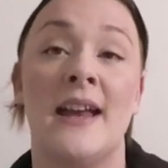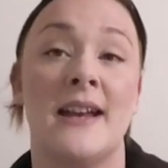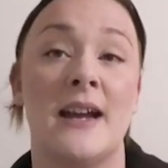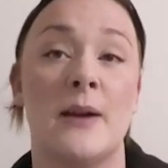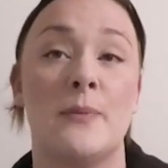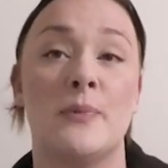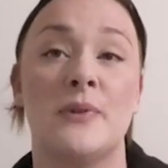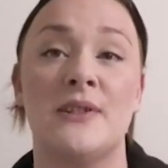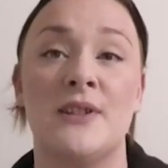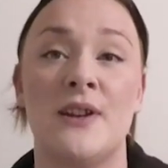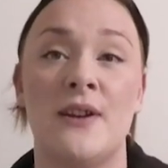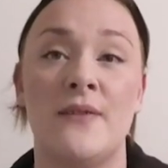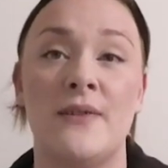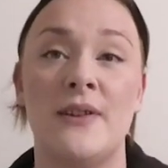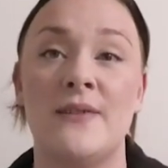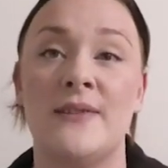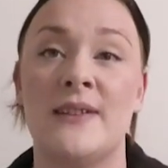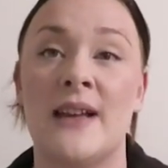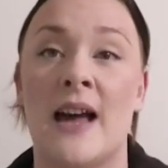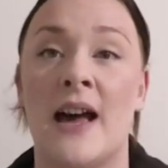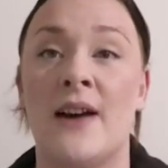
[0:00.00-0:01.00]
Now,
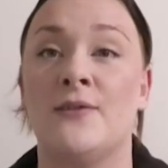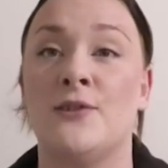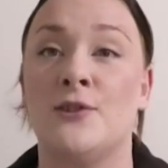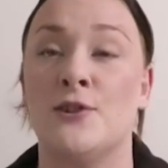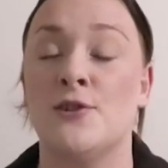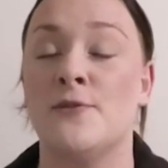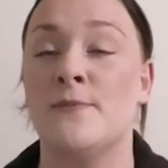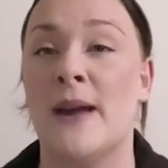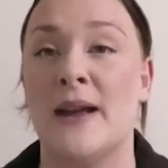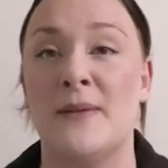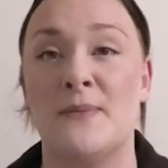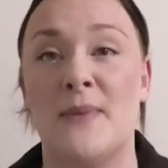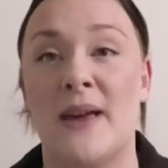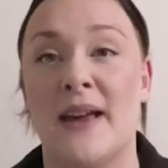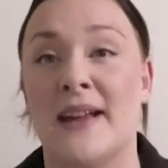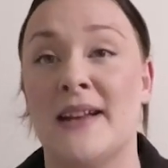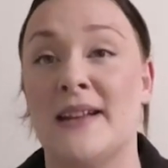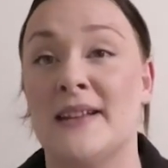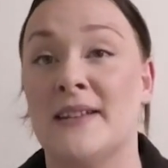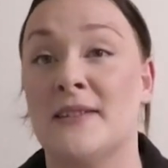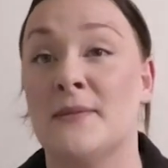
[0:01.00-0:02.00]
preservatives have two main
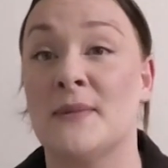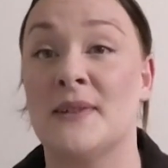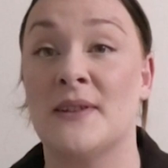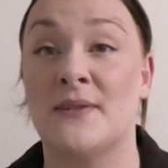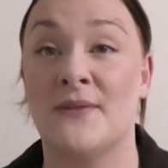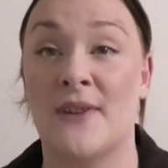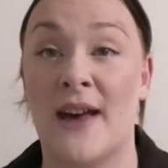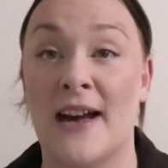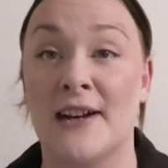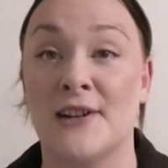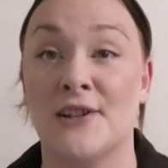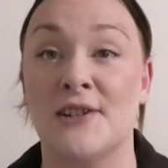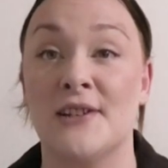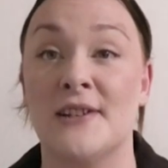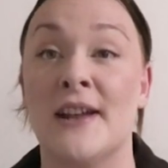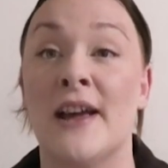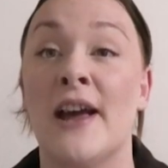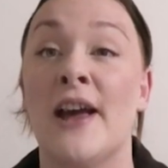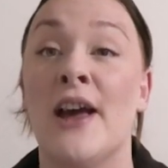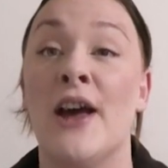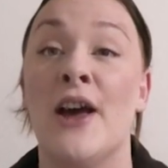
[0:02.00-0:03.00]
mechanisms of action.
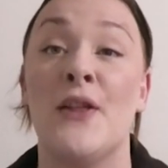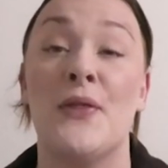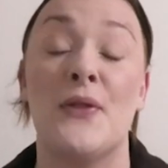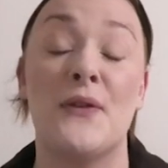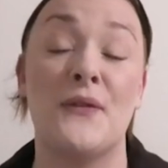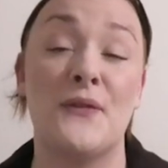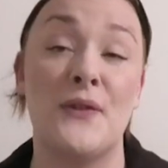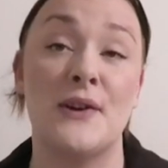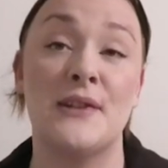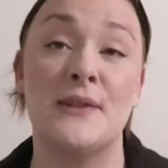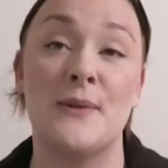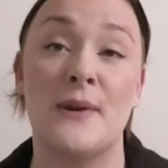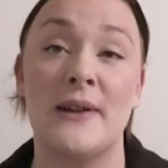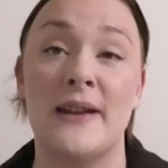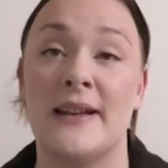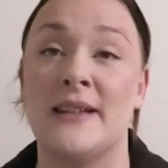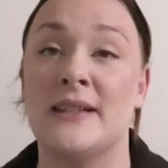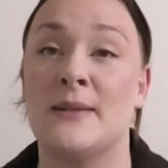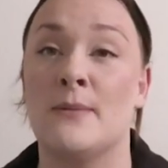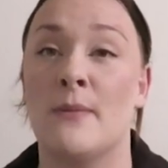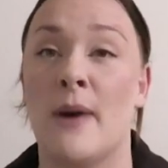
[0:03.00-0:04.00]
The first one
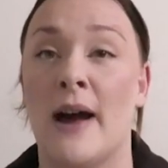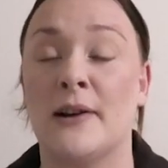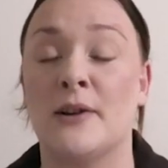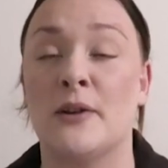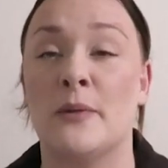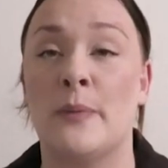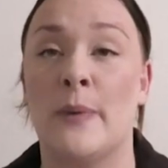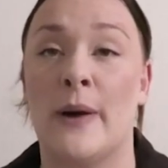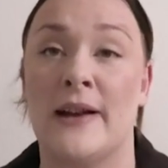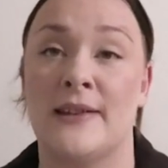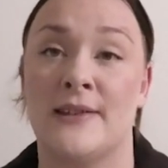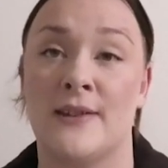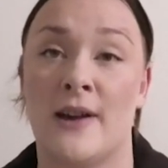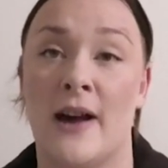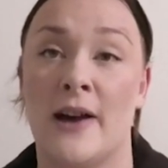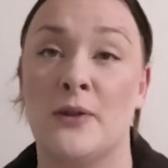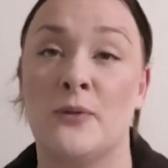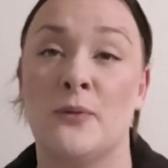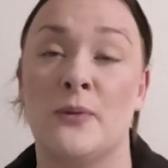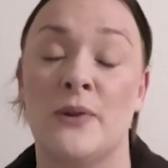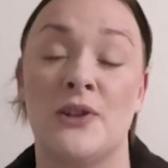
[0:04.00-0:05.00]
is
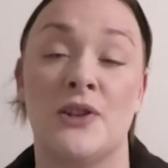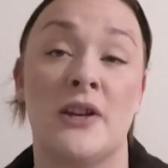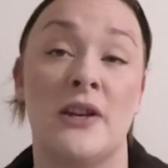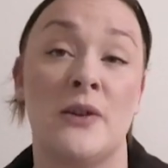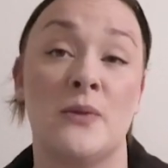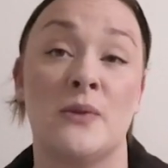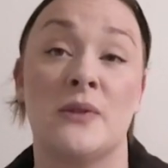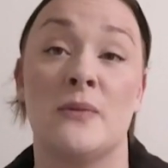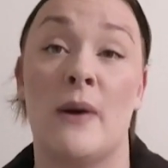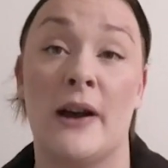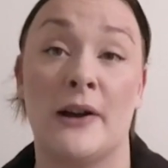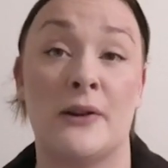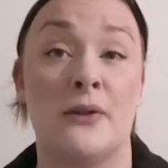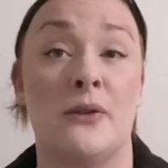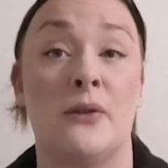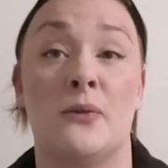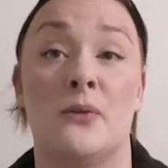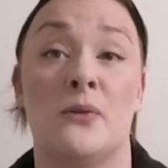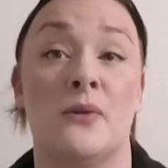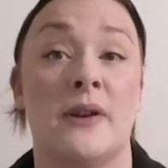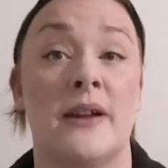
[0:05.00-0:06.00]
microbicidal, which kills
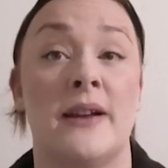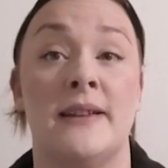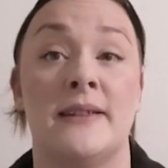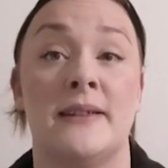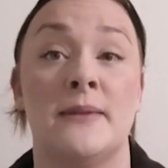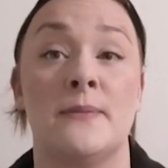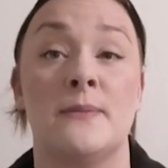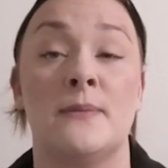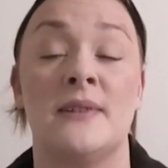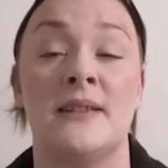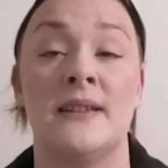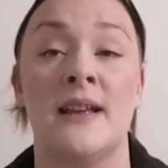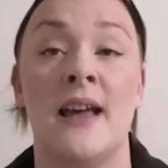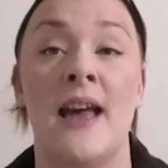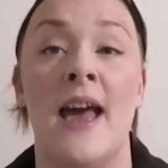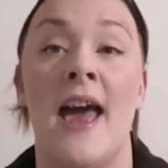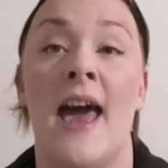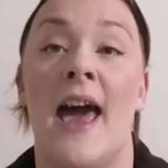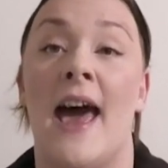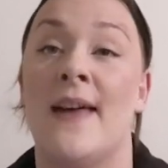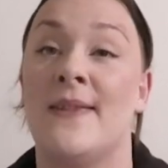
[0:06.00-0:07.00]
microorganisms.
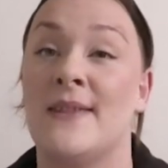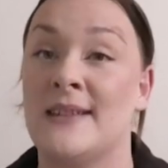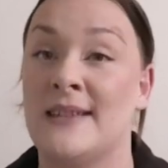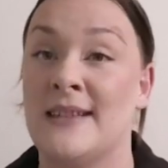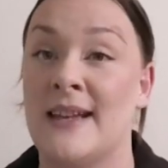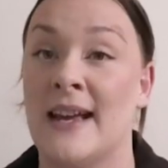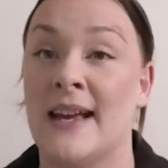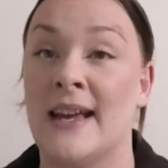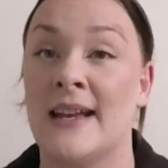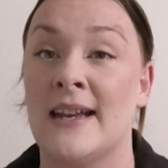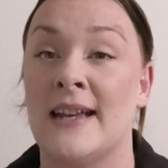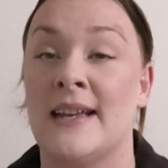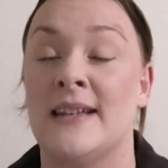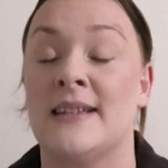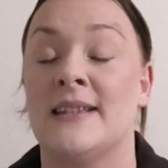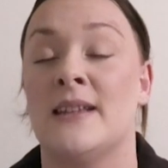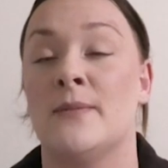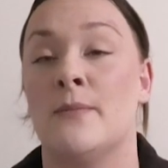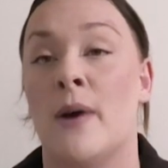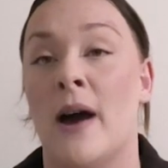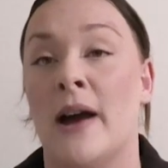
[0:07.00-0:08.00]
And the second is
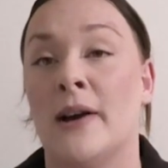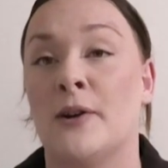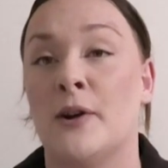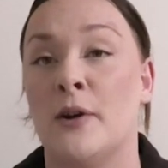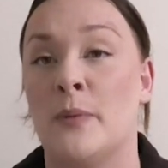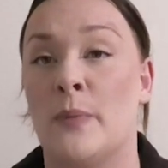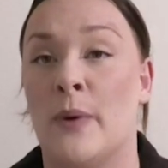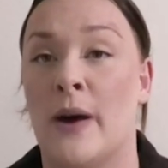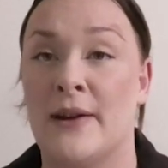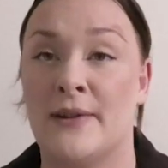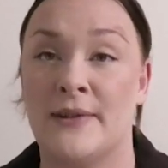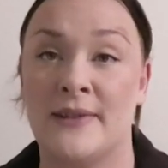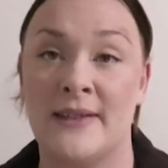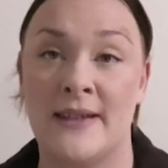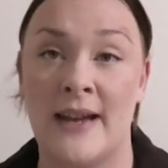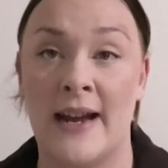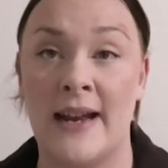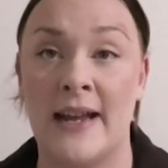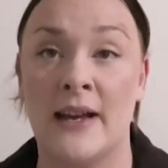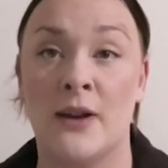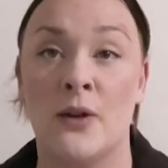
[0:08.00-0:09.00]
the
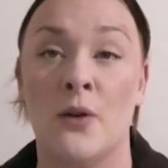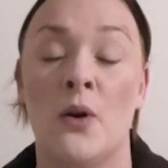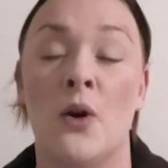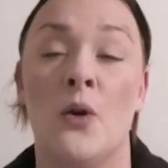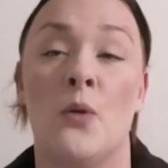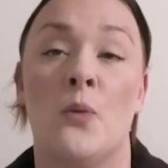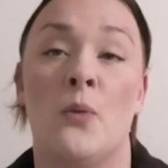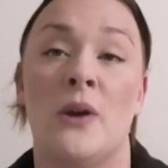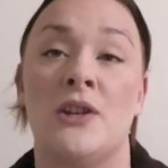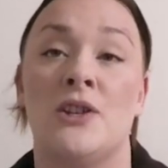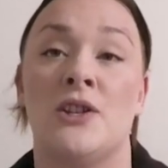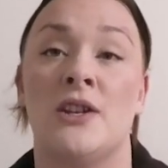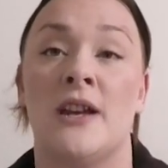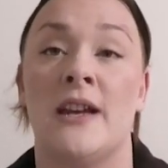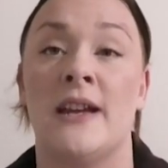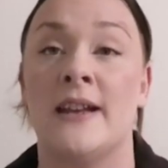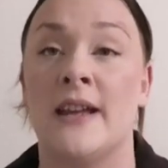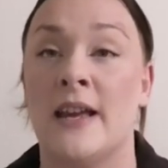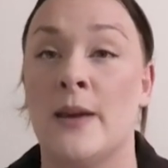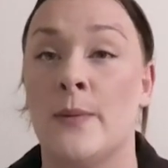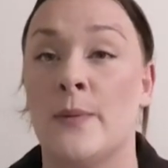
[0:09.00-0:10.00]
microbiostatic, which
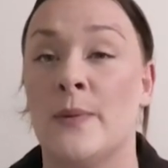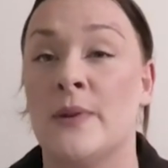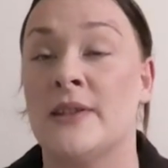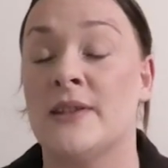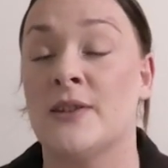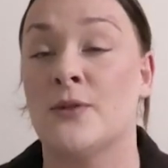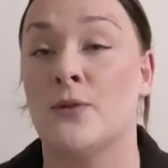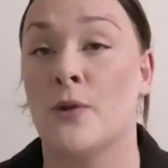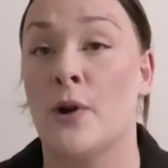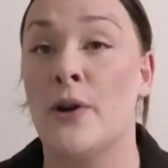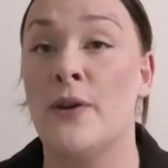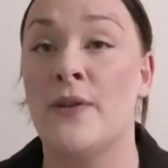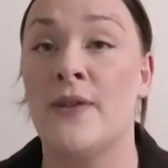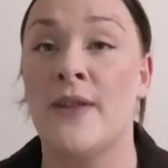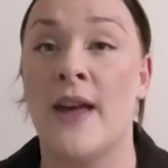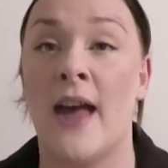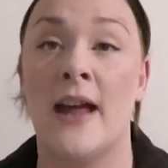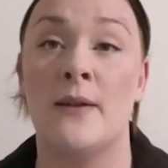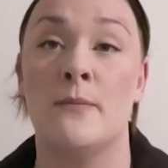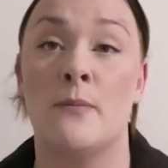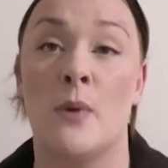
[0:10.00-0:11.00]
inhibits growth
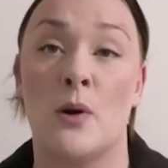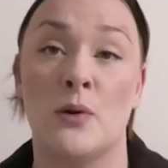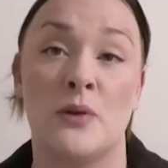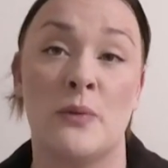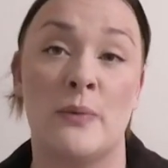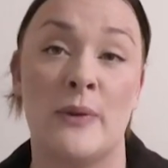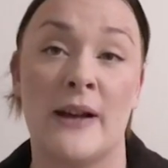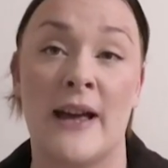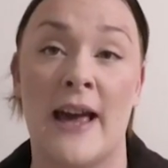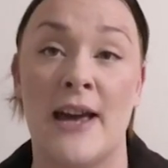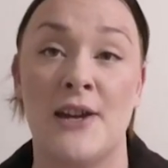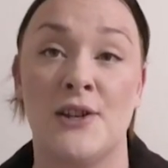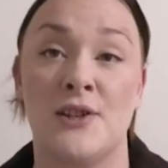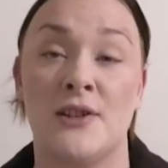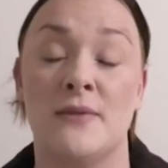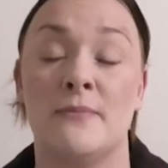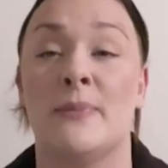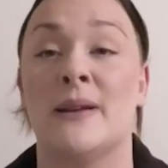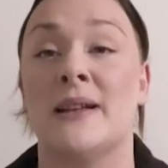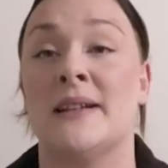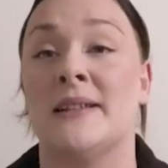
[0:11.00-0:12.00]
and
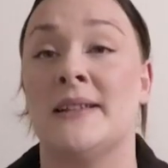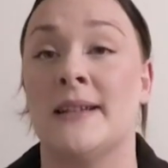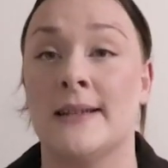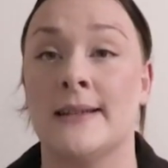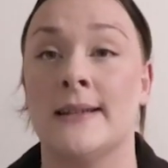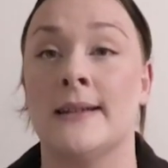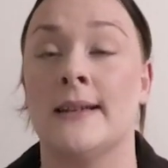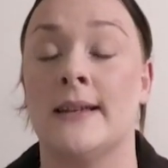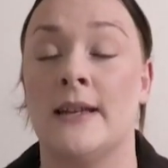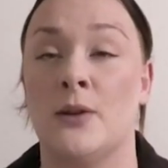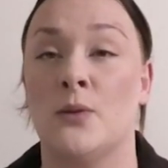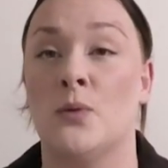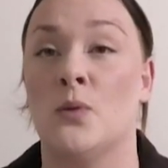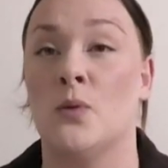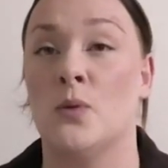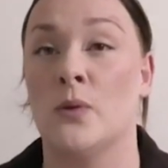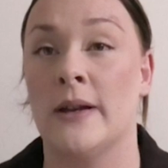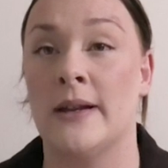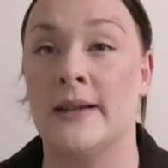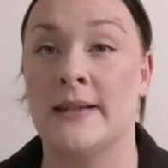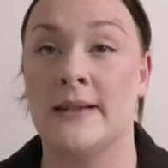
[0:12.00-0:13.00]
multiplication, but it doesn't kill
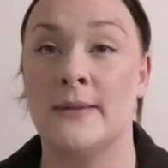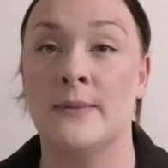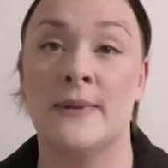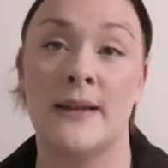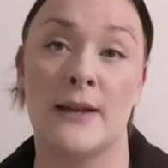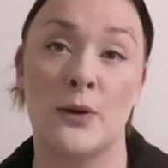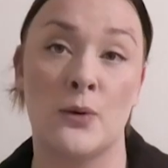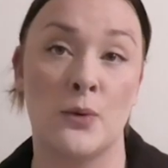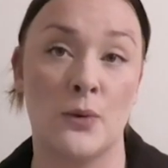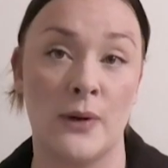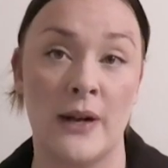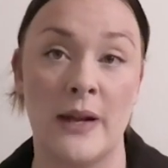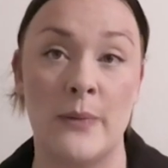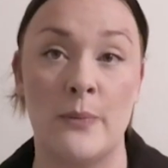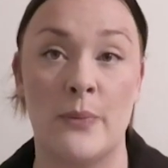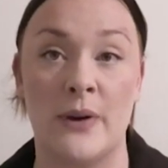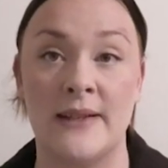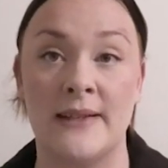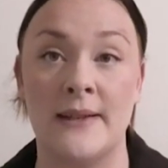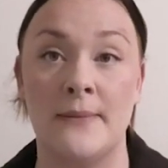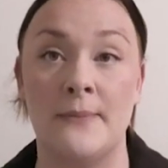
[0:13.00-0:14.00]
organisms that are already
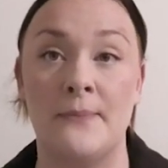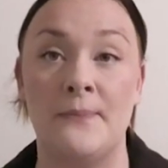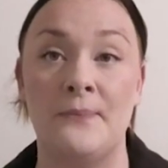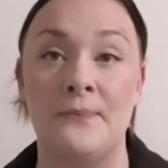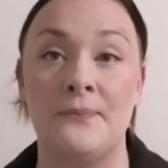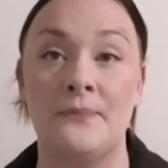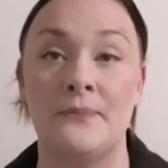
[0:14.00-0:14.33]
present.